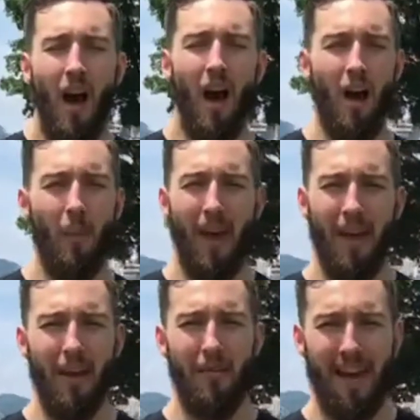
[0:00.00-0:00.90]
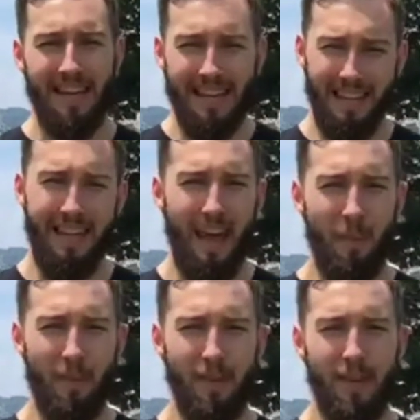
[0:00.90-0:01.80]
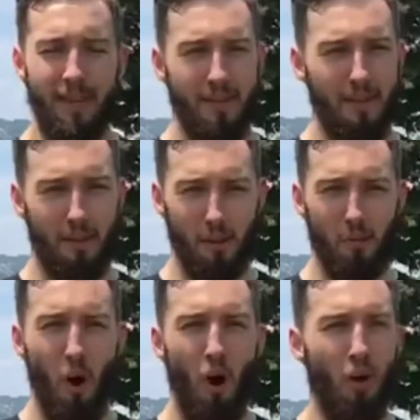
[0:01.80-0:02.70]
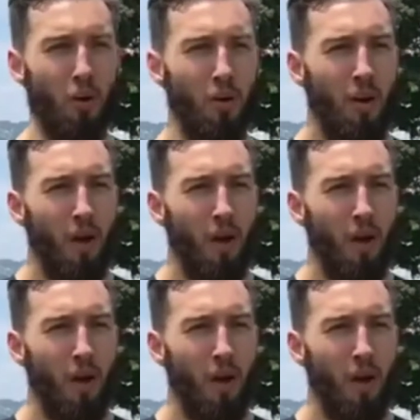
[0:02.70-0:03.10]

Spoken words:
And if that kneecap is such a small